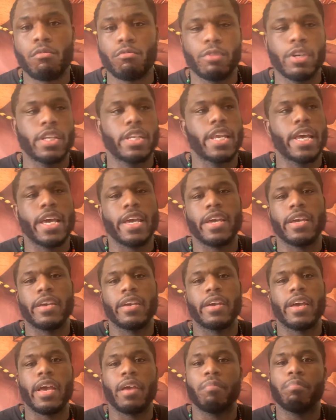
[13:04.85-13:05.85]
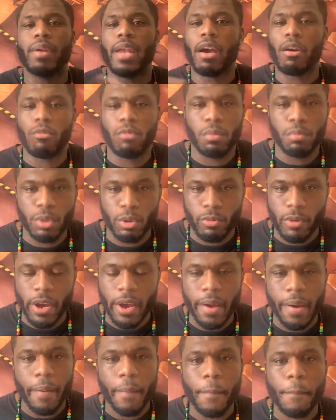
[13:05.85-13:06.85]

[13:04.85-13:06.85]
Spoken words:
with a black woman, right?